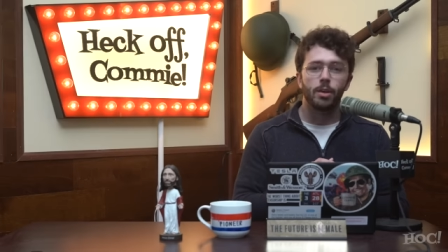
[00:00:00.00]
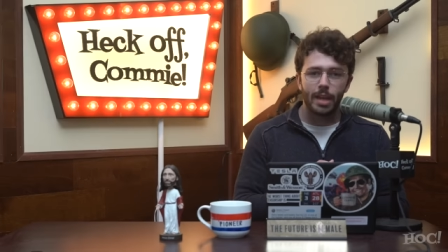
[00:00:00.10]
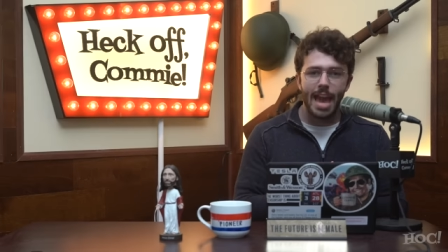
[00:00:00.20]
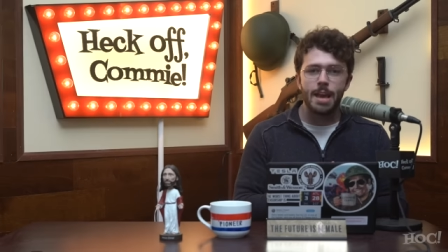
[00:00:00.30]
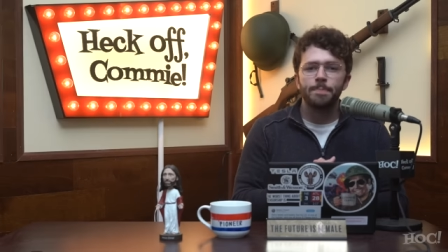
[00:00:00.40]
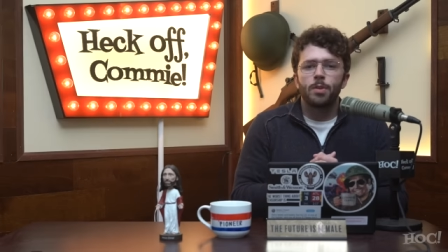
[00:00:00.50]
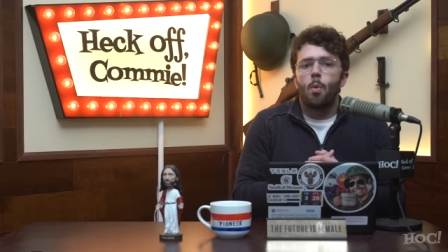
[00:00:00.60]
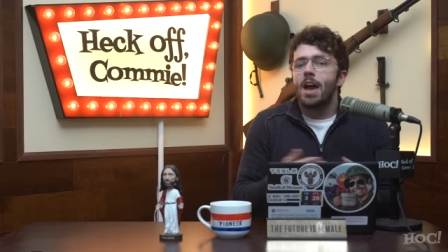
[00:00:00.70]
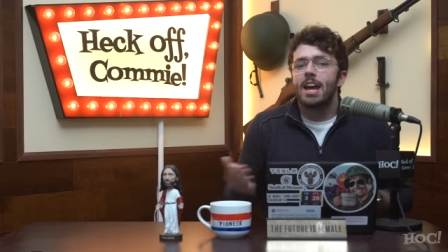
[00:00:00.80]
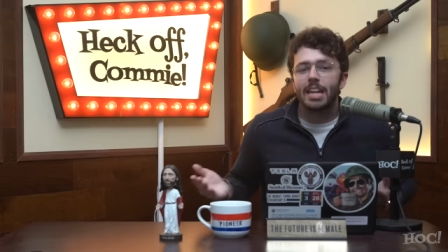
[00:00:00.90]
Okay,
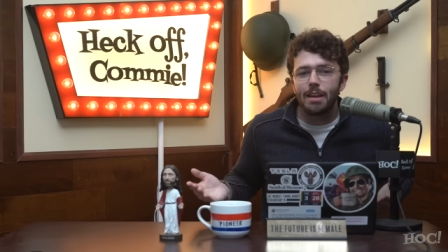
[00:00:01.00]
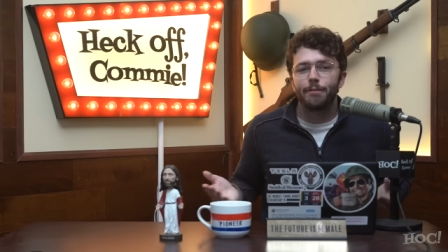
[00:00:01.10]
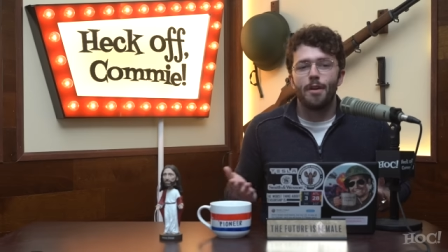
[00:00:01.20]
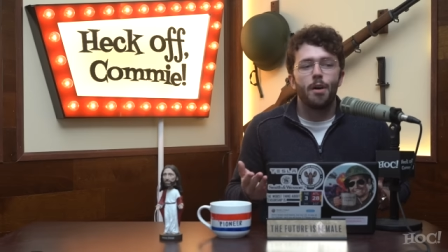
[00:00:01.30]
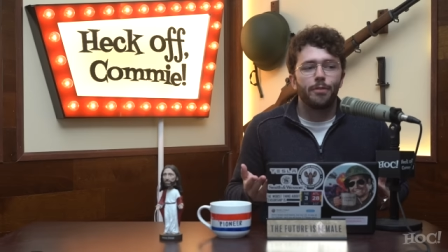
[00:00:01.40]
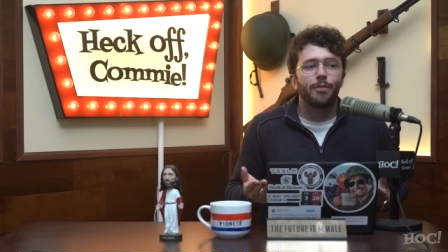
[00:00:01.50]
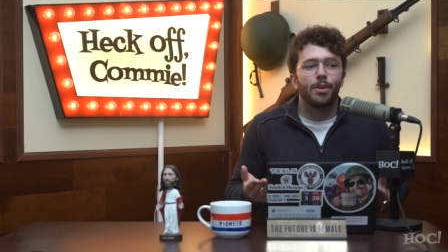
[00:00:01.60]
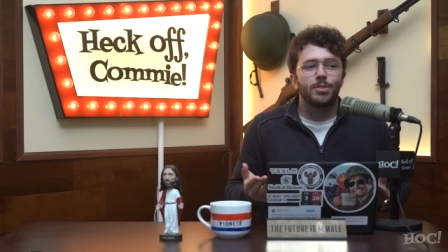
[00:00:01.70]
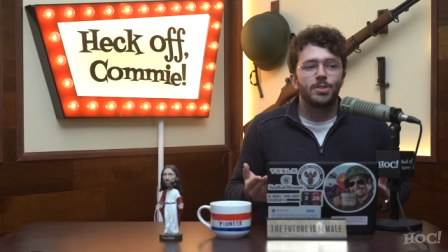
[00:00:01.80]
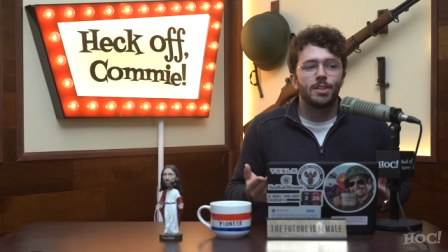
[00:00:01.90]
why not get involved
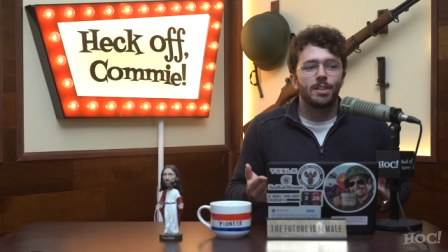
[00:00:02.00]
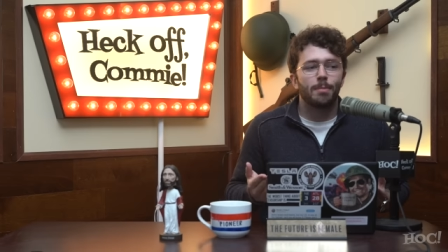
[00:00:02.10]
first?